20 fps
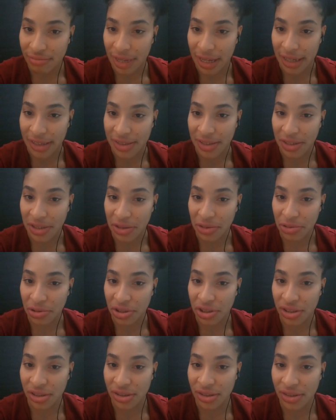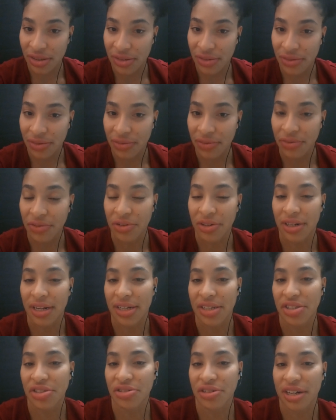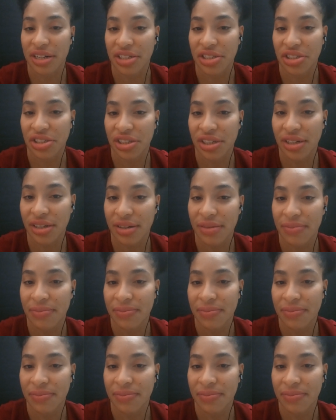executions for that strategy